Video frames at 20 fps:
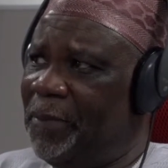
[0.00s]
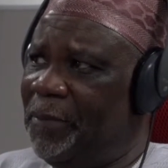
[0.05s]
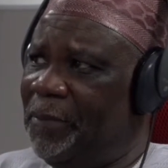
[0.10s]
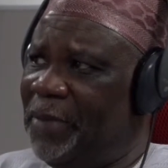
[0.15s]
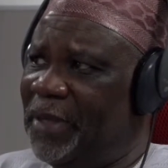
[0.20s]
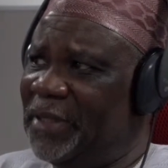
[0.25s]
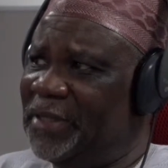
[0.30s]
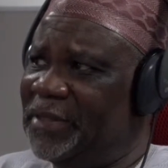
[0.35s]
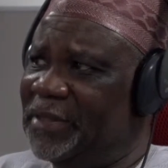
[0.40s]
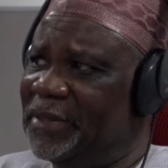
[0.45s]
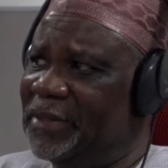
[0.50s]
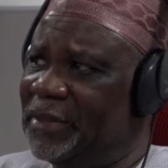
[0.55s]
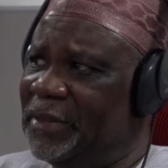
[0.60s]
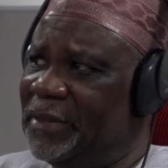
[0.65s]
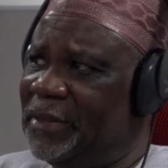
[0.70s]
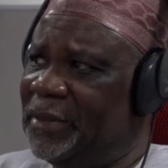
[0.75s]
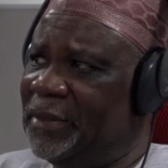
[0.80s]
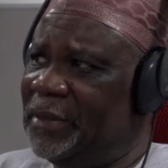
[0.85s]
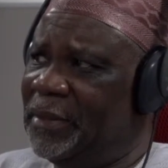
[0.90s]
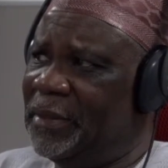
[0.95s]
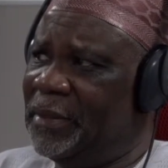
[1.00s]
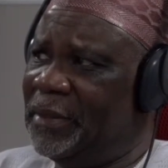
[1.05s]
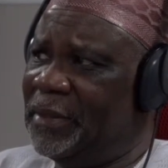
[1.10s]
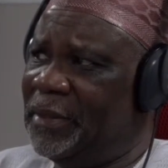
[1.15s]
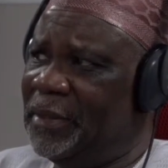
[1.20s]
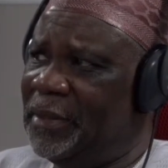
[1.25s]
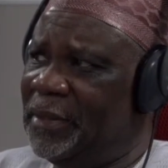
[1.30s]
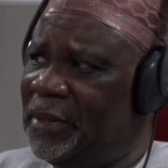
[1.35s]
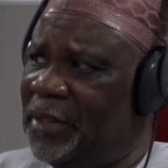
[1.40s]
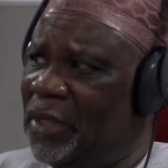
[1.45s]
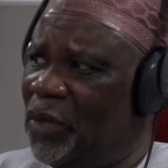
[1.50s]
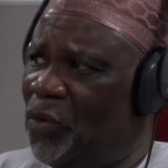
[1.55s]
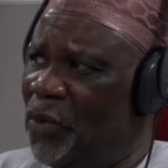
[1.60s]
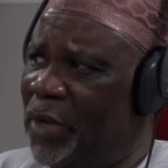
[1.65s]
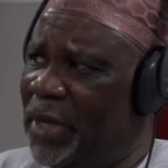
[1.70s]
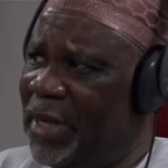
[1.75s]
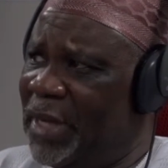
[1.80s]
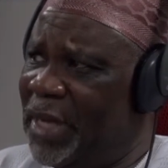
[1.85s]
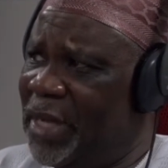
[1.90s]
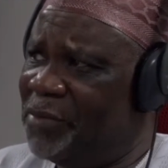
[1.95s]
But the
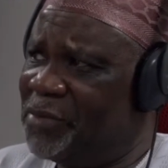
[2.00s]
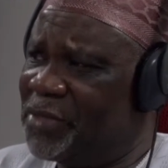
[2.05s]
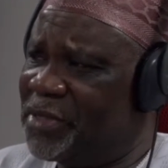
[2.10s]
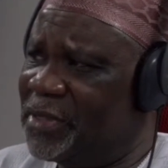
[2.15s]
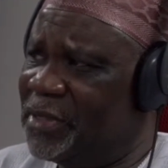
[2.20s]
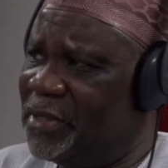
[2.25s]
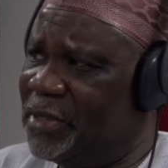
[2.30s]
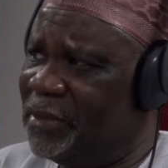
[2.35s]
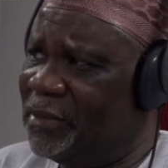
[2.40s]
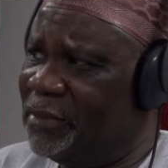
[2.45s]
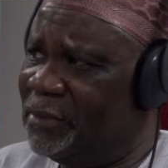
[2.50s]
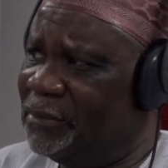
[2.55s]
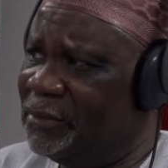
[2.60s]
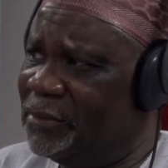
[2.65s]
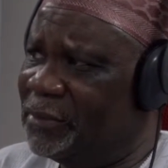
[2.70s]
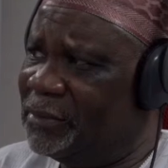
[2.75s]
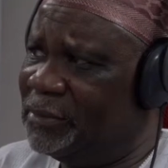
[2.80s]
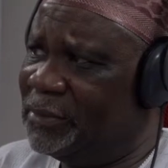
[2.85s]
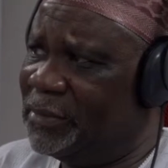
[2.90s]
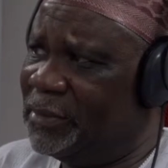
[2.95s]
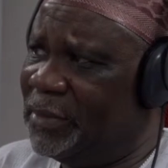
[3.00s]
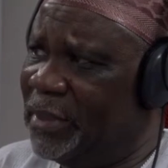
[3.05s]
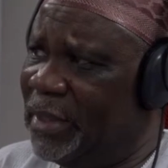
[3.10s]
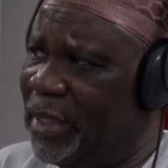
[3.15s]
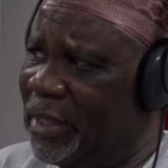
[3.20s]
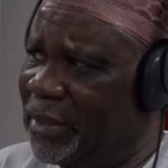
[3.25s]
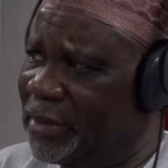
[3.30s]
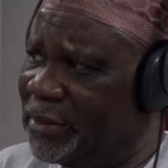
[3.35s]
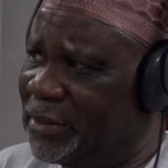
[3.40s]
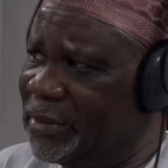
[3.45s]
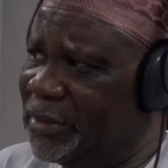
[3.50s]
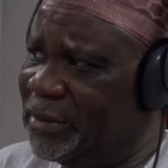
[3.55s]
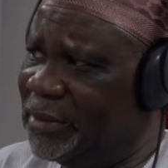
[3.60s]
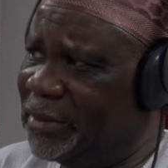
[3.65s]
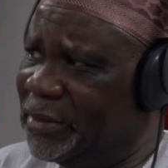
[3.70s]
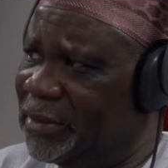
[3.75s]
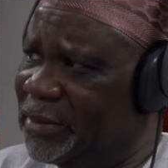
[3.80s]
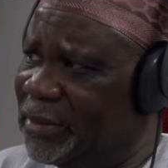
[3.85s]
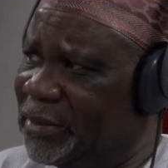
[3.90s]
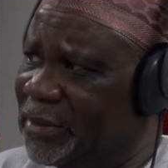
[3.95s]
way I'm seeing
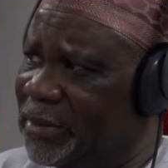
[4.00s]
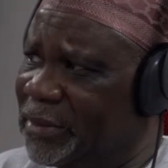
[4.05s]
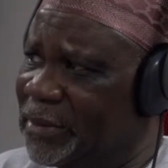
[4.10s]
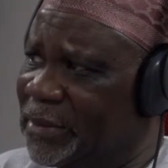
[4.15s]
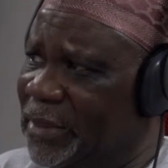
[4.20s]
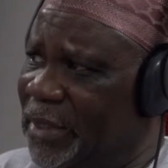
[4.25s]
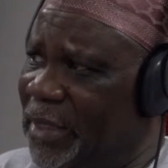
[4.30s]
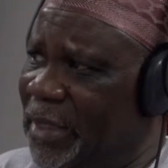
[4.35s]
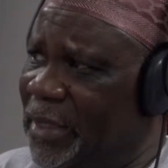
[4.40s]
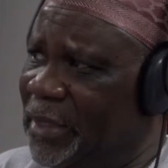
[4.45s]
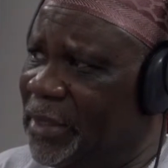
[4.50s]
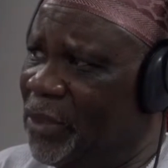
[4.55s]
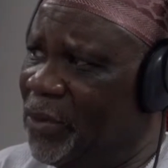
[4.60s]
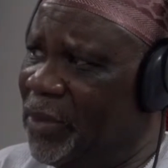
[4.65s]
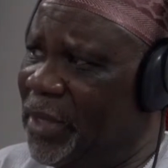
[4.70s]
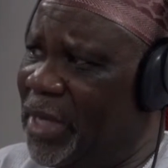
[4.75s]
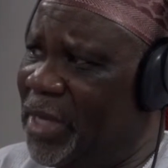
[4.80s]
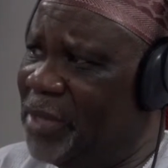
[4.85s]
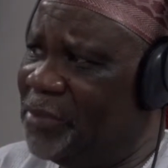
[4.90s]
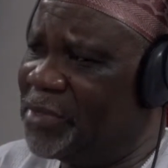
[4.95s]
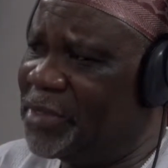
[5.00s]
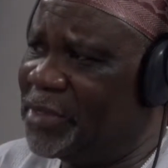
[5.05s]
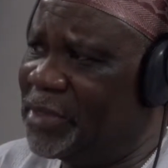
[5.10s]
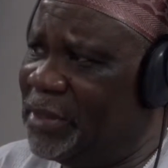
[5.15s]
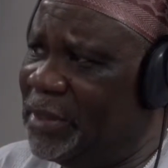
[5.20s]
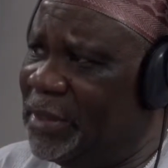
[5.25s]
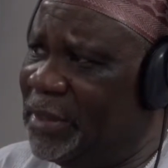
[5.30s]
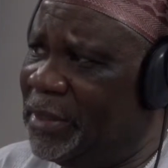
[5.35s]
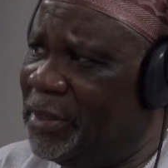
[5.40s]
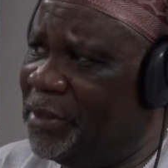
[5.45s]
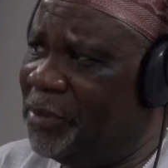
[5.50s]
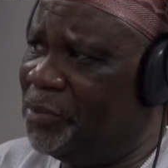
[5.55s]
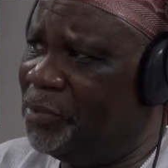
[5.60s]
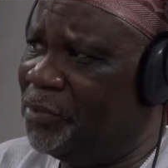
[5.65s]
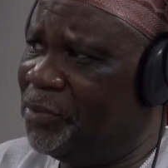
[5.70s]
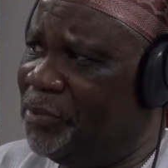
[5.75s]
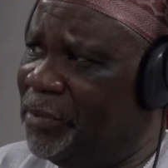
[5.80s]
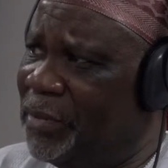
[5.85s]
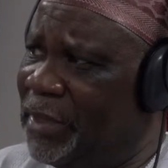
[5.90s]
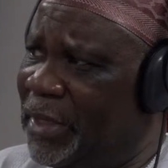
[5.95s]
elections and the way I'm seeing
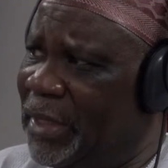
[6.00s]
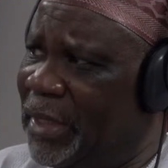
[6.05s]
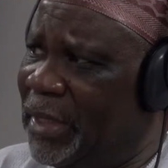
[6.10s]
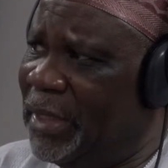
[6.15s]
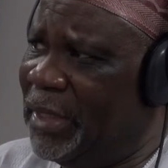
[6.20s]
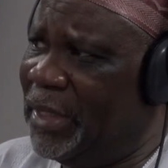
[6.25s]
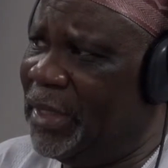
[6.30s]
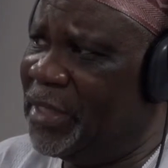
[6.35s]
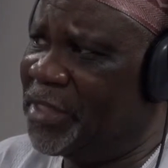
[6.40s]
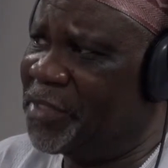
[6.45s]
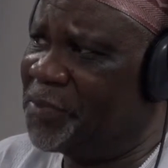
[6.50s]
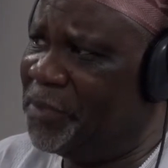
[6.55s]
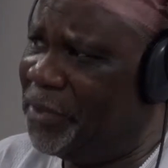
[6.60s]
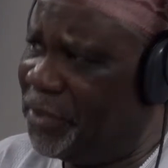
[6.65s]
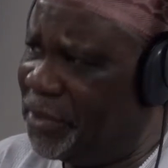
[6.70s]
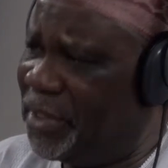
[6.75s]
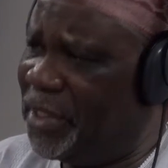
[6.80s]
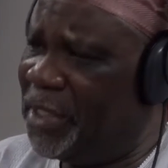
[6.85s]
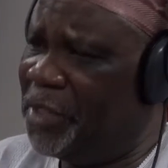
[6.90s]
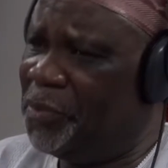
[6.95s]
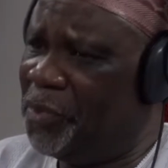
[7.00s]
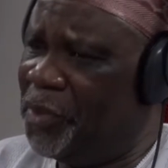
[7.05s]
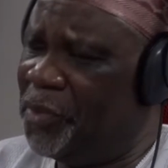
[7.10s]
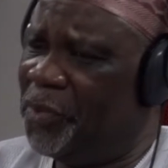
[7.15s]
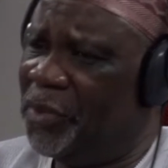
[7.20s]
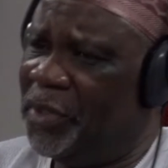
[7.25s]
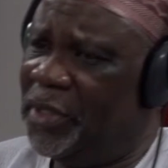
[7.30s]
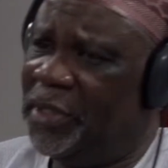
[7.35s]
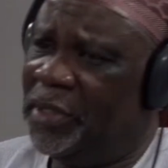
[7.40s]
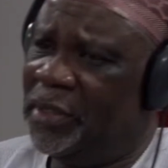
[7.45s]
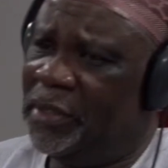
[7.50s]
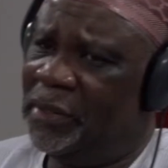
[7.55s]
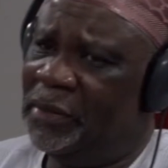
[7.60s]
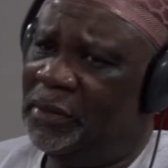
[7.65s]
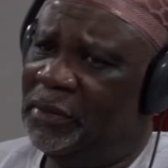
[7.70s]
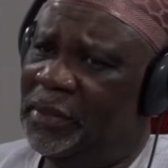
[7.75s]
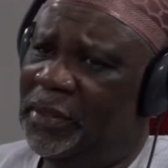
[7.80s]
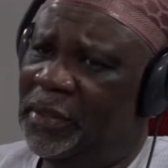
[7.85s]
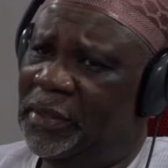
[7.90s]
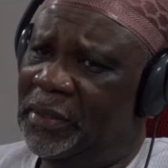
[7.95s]
especially people
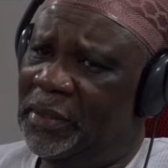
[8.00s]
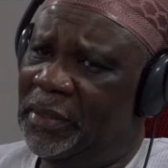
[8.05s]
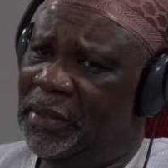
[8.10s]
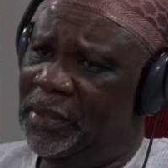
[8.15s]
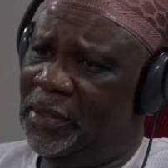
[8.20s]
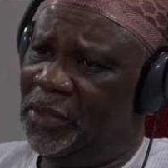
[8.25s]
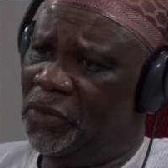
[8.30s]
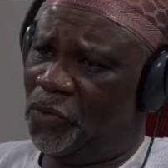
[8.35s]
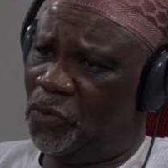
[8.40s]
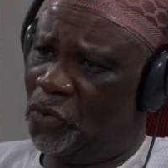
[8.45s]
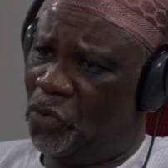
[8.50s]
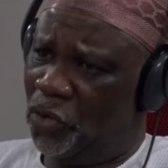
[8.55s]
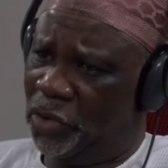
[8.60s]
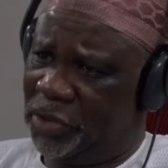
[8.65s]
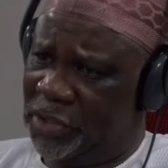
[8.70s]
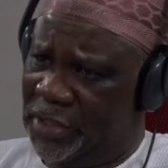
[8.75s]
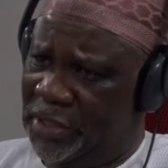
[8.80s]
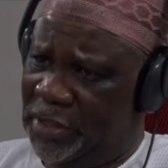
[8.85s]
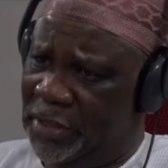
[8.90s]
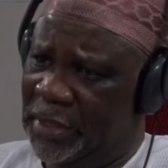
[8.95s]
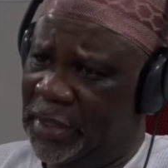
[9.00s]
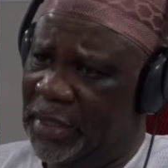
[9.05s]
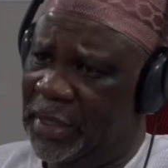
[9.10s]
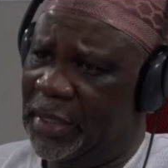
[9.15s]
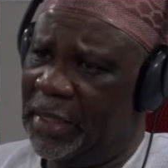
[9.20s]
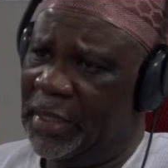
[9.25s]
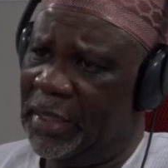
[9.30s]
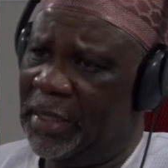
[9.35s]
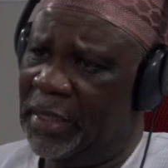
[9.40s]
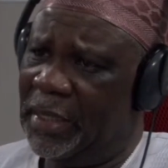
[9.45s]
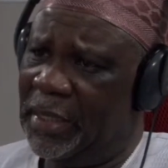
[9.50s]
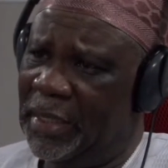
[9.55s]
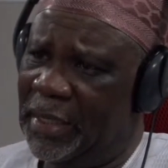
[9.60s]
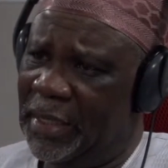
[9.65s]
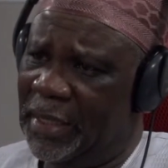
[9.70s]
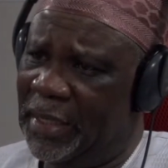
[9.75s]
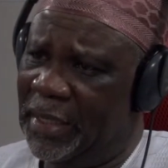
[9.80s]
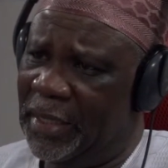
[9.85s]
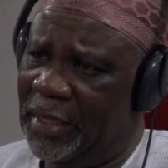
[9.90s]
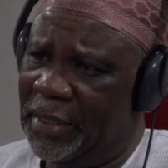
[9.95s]
in authority
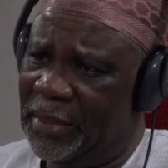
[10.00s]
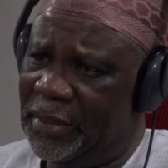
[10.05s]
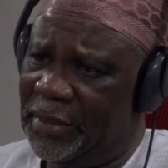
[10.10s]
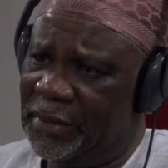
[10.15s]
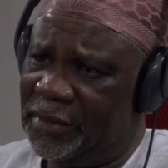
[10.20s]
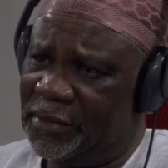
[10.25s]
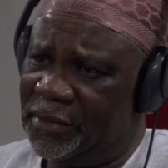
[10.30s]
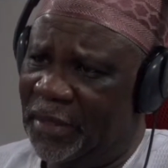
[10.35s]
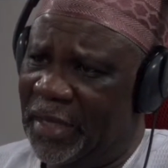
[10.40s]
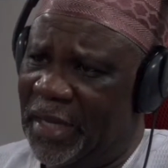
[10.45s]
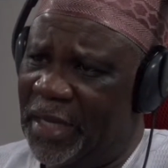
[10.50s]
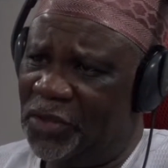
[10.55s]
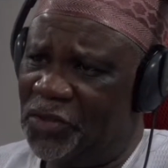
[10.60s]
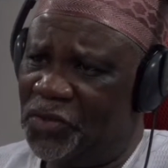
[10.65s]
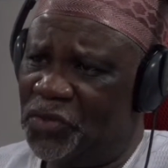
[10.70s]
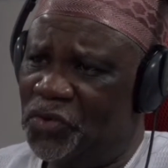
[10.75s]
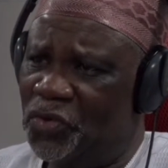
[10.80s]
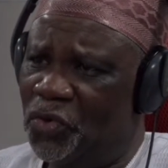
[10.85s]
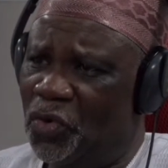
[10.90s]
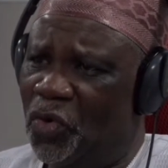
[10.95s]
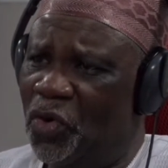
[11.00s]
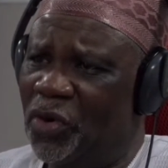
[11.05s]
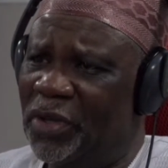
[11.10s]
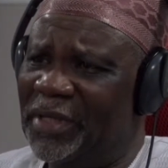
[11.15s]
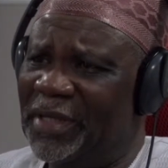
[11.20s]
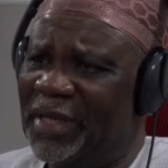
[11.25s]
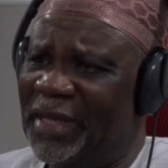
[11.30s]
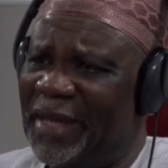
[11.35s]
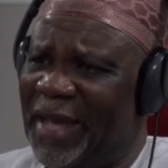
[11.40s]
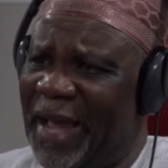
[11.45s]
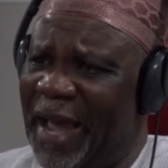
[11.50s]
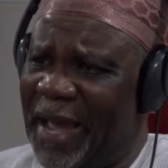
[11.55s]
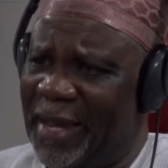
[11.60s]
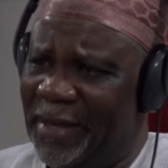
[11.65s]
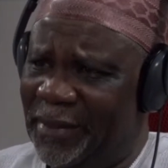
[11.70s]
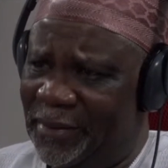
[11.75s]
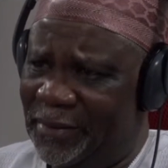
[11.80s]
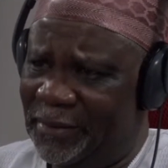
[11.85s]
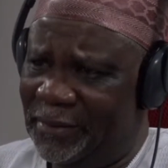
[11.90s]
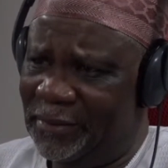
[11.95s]
trying to do all they
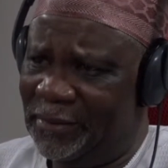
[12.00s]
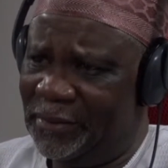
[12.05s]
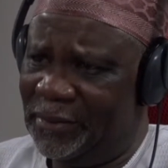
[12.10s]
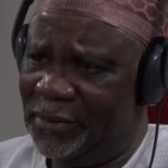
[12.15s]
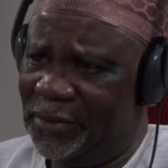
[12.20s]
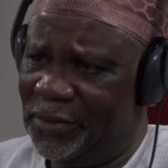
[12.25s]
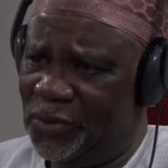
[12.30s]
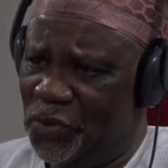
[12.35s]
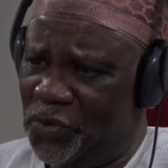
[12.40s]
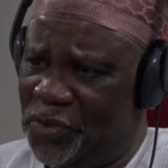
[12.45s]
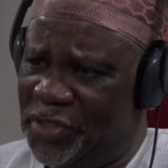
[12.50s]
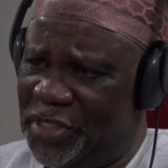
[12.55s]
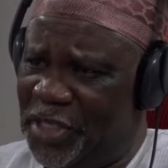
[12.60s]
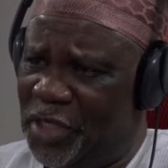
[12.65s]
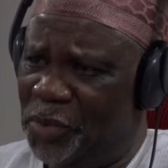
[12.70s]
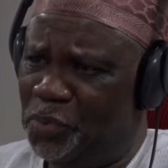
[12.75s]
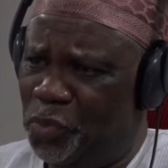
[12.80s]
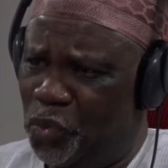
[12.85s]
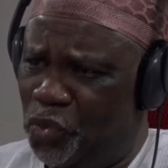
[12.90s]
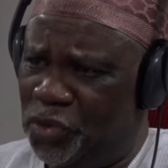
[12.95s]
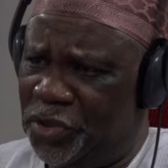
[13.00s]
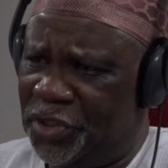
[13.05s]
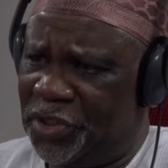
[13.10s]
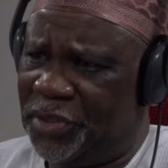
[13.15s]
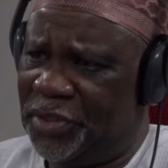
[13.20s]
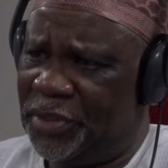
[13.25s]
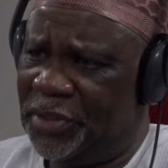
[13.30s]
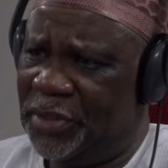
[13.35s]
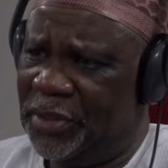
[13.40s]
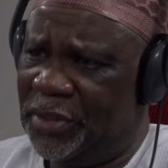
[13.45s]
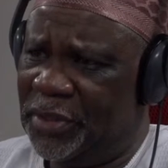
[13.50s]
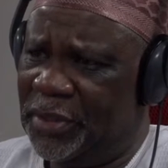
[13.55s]
can to stay put,